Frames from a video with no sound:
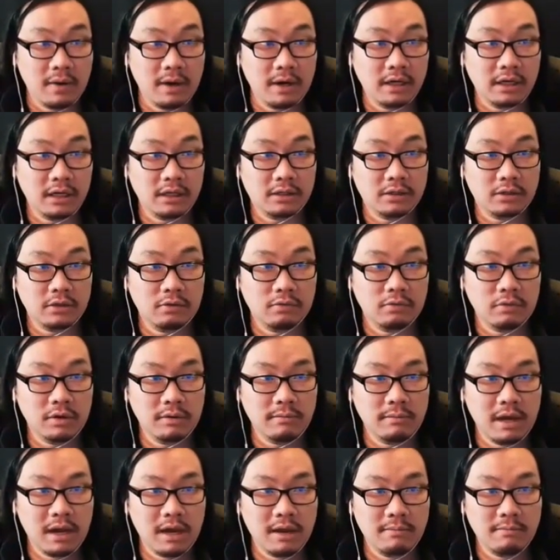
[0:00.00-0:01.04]
I need to
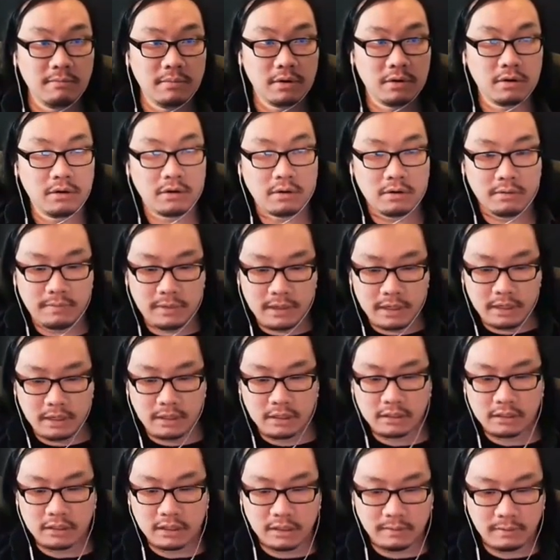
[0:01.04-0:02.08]
remember
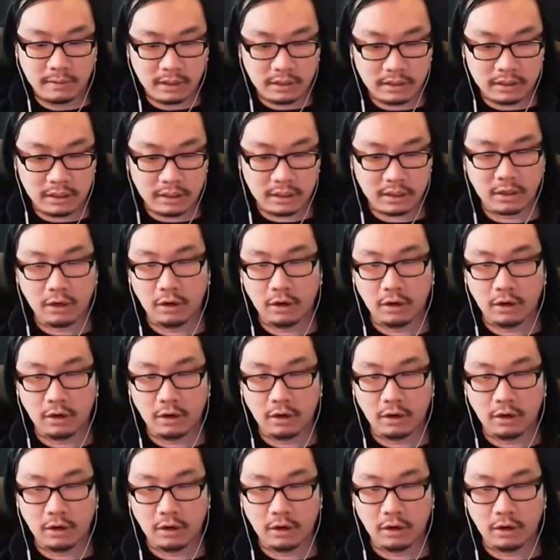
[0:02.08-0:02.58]
because I'm a dick.